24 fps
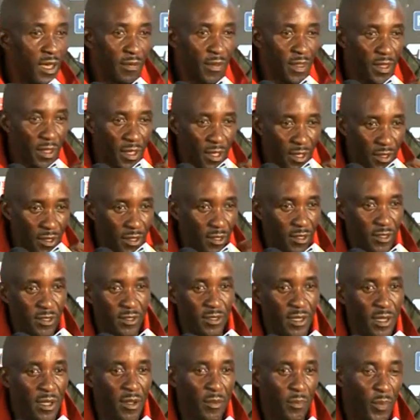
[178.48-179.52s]
and the
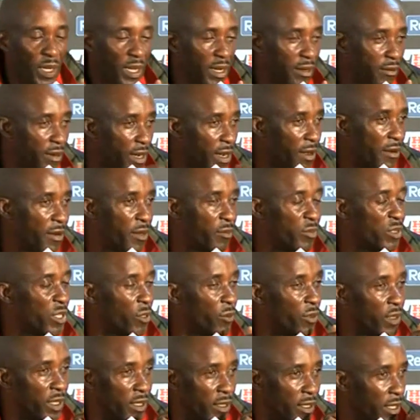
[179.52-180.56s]
others play around him
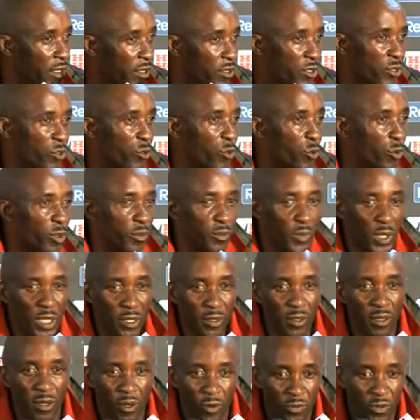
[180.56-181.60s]
so we can get a score
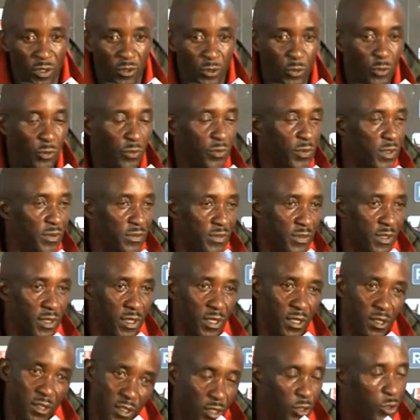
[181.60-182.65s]
about over
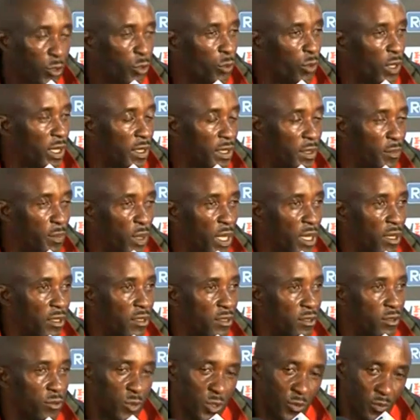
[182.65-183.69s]
250. 280
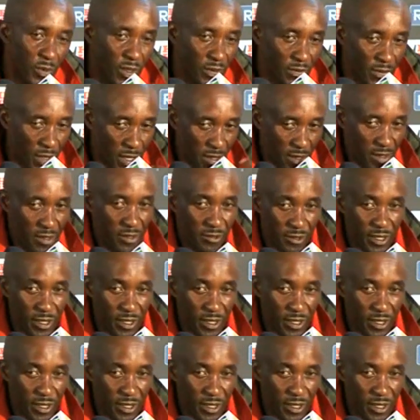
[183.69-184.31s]
plus, which we have done